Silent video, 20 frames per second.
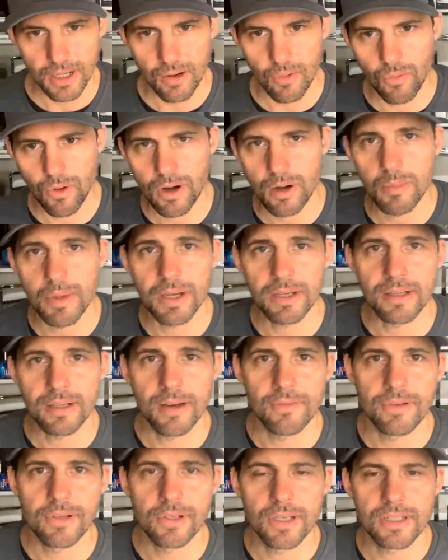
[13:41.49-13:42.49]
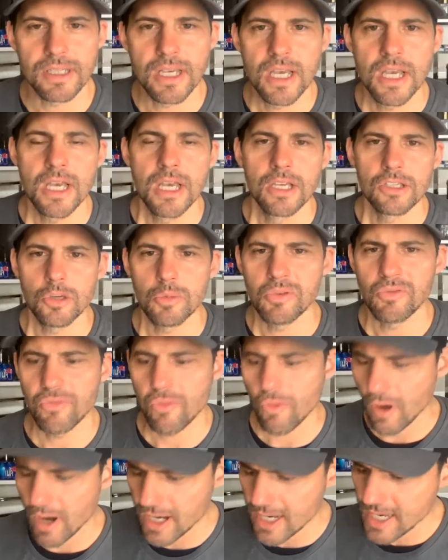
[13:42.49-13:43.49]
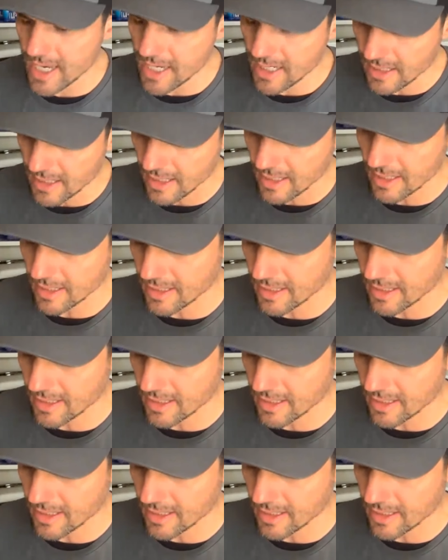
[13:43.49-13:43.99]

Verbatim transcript: I wanted to make time for you guys. So before I get to this